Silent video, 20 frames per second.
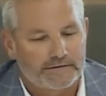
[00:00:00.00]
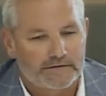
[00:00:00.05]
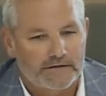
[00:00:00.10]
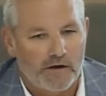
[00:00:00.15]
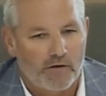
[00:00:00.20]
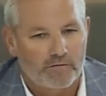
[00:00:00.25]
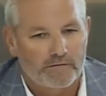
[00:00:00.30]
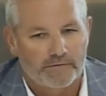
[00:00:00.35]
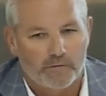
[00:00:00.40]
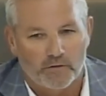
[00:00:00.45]

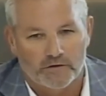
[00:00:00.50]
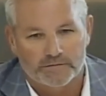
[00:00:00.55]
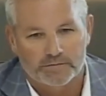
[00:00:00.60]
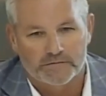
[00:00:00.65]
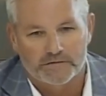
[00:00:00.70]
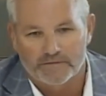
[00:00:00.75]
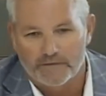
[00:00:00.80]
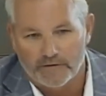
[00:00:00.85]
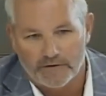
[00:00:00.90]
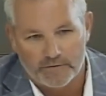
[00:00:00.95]

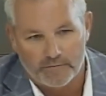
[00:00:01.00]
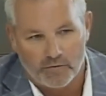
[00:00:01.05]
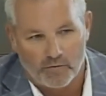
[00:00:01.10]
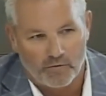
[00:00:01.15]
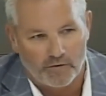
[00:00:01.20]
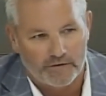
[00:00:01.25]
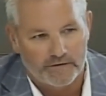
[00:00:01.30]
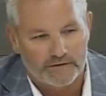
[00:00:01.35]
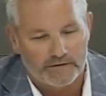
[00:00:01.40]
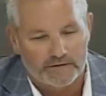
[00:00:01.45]
enforcement is very
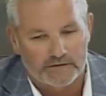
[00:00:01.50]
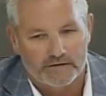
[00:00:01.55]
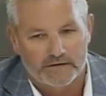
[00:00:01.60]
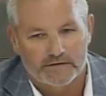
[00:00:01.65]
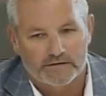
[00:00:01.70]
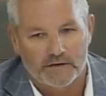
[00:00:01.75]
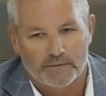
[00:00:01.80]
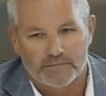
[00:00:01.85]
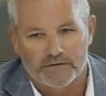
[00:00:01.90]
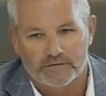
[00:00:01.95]
important.
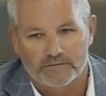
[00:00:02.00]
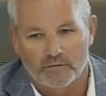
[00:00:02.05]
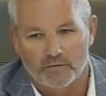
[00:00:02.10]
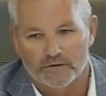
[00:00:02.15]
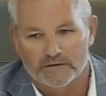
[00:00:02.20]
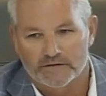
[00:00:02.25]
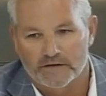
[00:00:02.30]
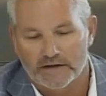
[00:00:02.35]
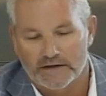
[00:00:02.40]
It's something Forest